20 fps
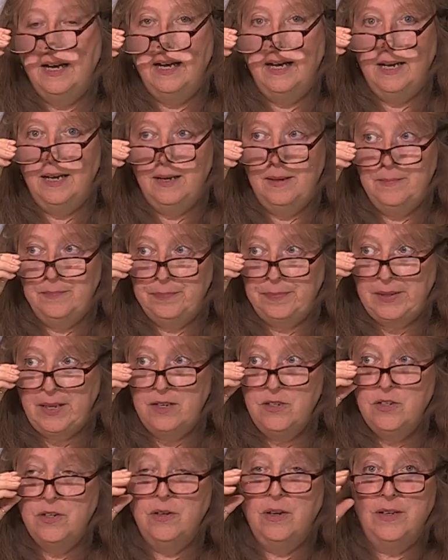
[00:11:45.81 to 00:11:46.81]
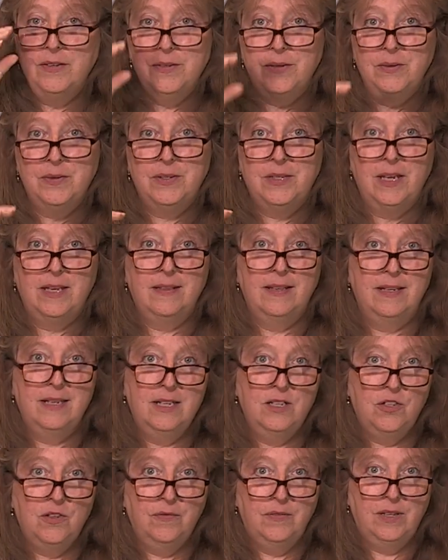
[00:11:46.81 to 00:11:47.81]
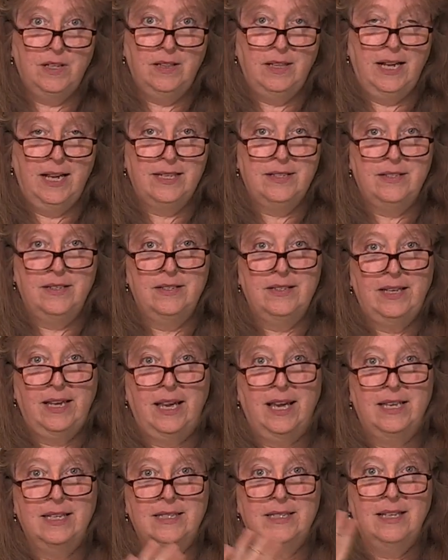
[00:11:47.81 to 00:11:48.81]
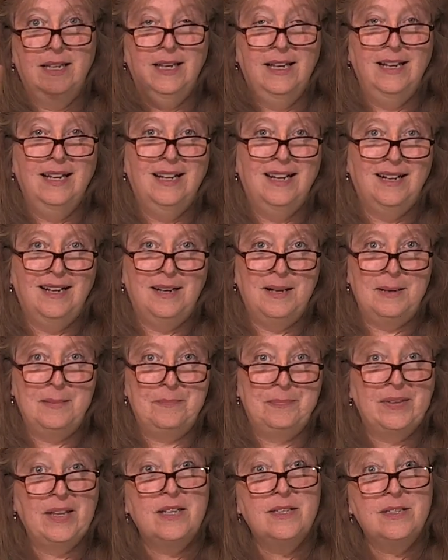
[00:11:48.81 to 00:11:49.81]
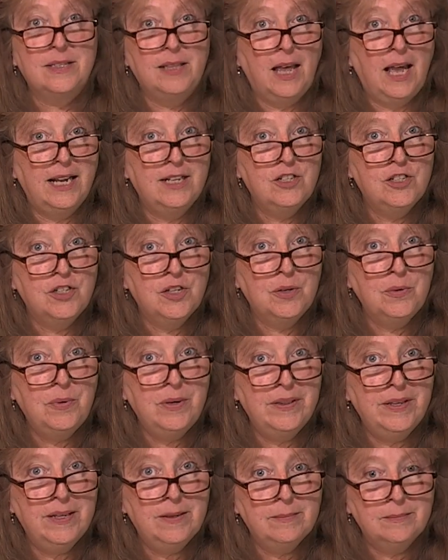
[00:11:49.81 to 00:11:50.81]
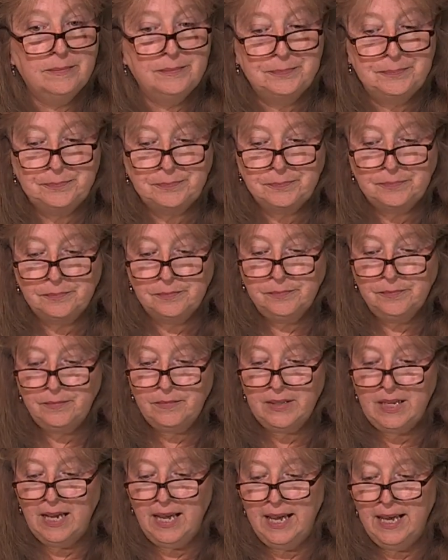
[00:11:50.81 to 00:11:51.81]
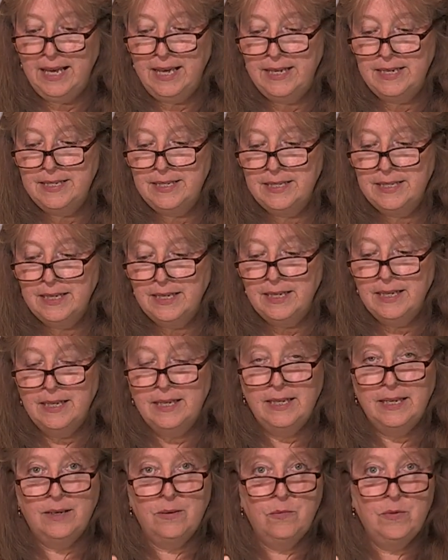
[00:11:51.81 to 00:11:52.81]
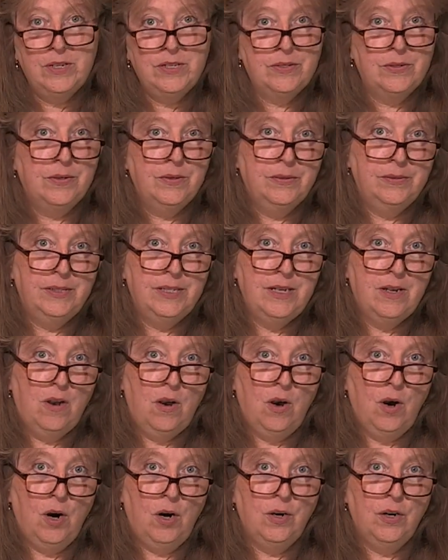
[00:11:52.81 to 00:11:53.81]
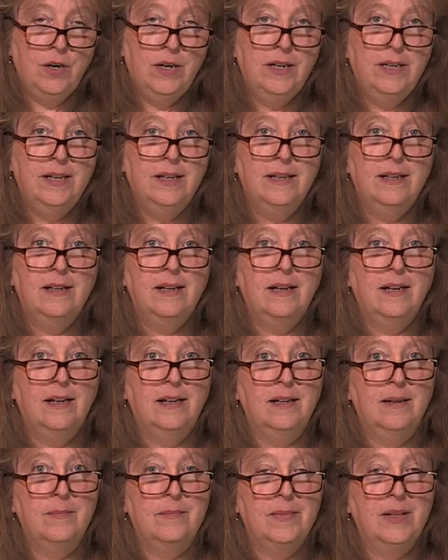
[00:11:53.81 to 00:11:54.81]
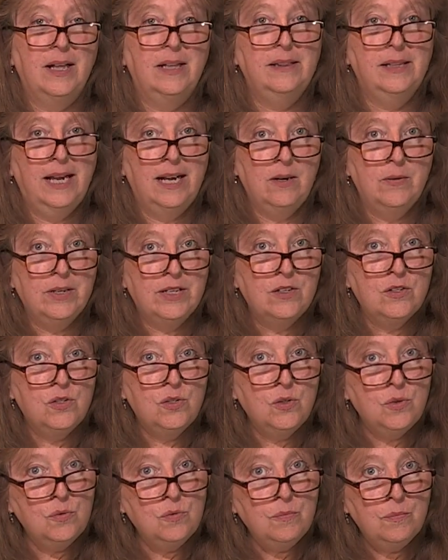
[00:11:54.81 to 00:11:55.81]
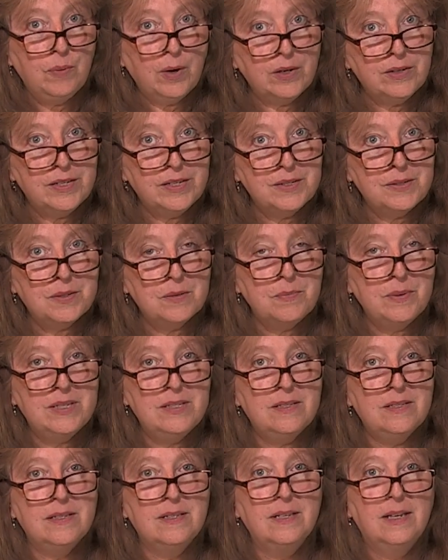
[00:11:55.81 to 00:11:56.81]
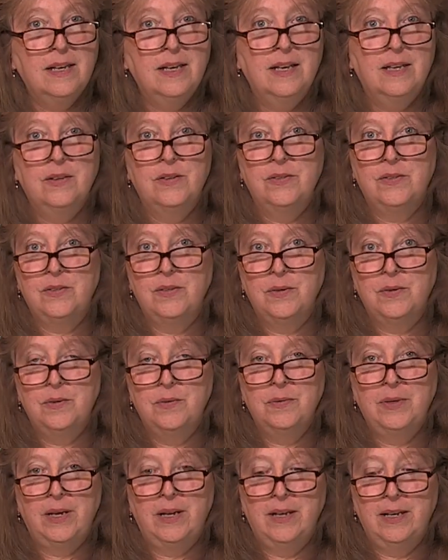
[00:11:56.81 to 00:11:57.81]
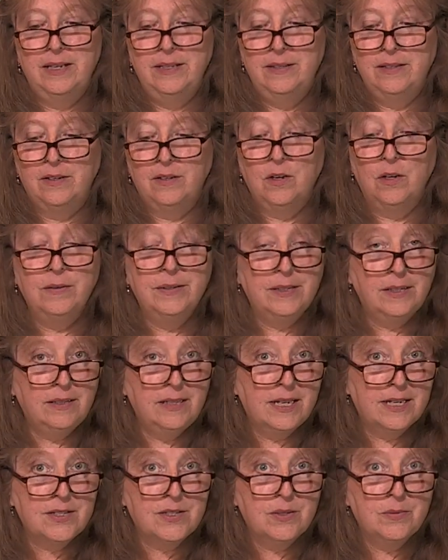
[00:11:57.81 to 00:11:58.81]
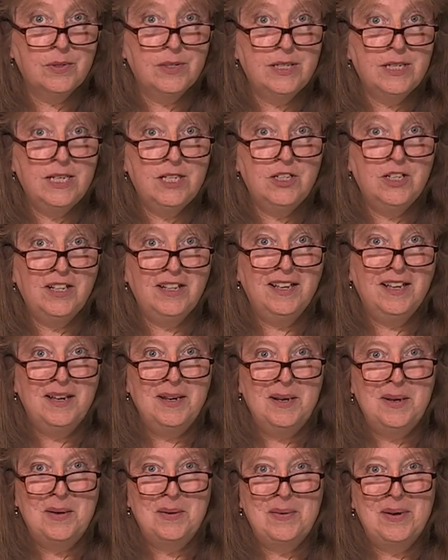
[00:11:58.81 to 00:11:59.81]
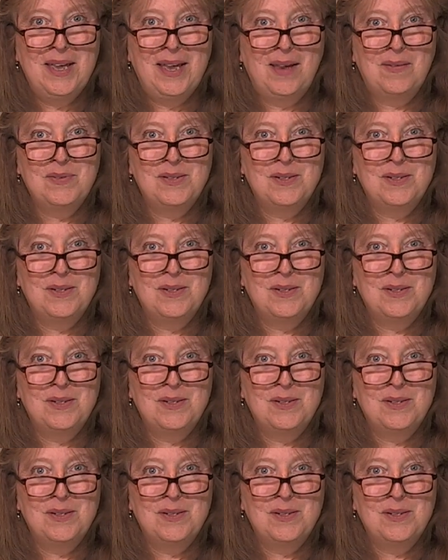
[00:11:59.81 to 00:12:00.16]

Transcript: I should also say that each of the classes has a slideshow with it, and we certainly are allowing Zoom participants. So in the current class that we're teaching, we have